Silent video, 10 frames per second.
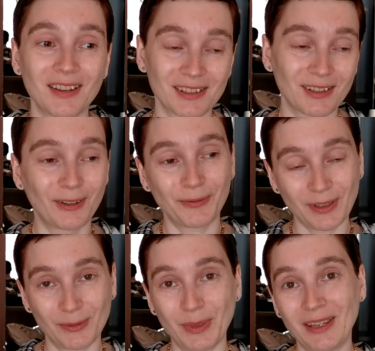thus
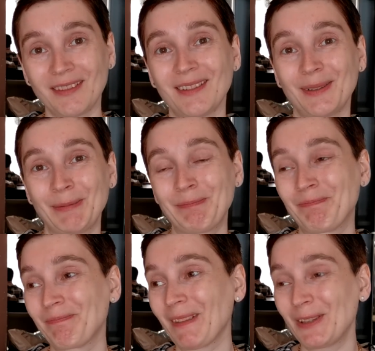filming
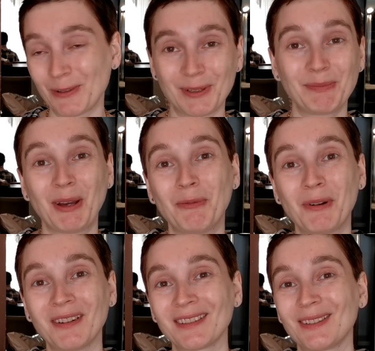during my
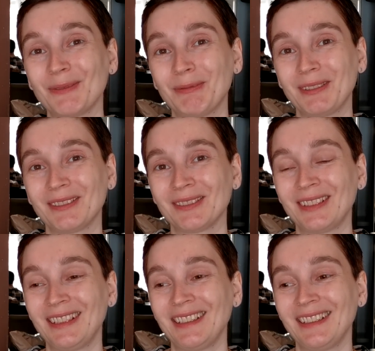walk
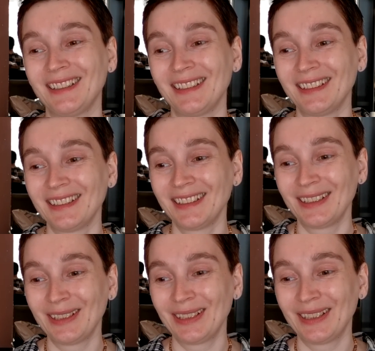will
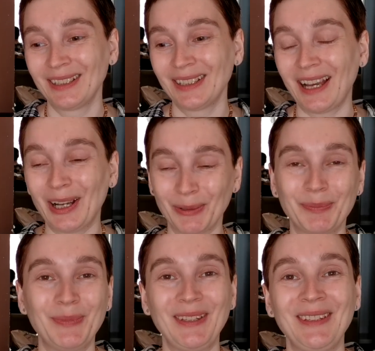
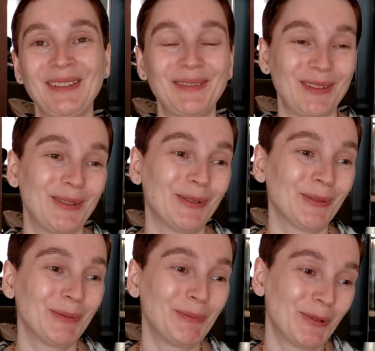help me
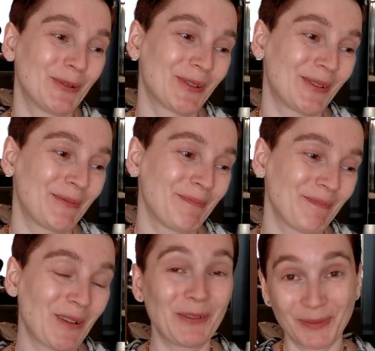feel more
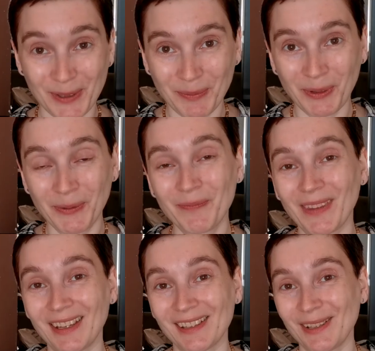comfortable,
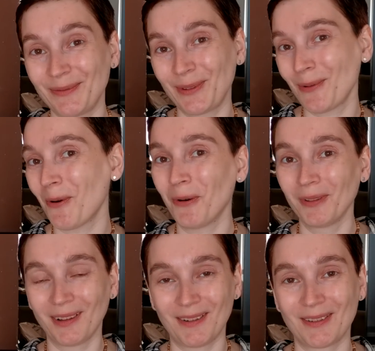as if you
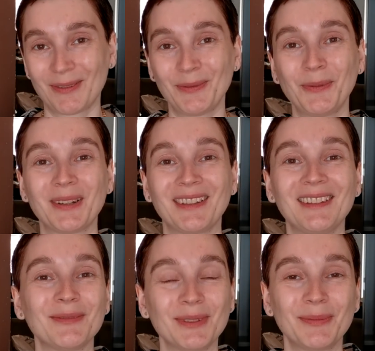all are
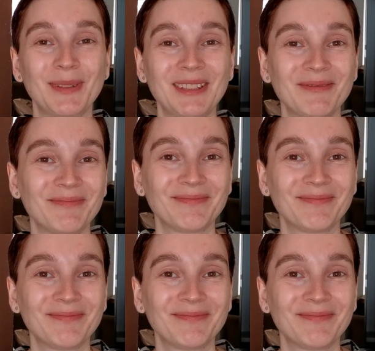walking with me.